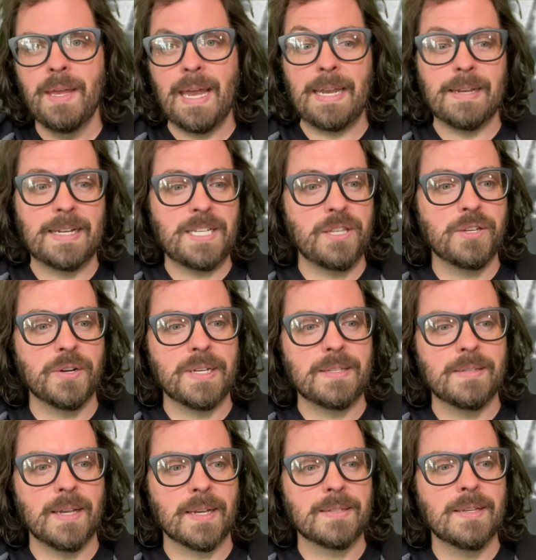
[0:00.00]
in
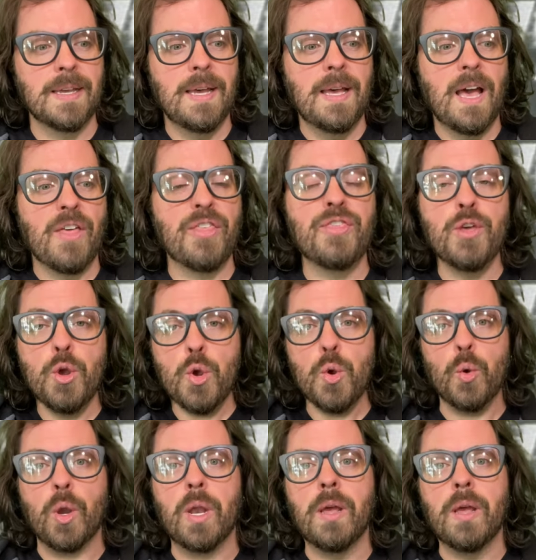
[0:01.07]
1936. Thune,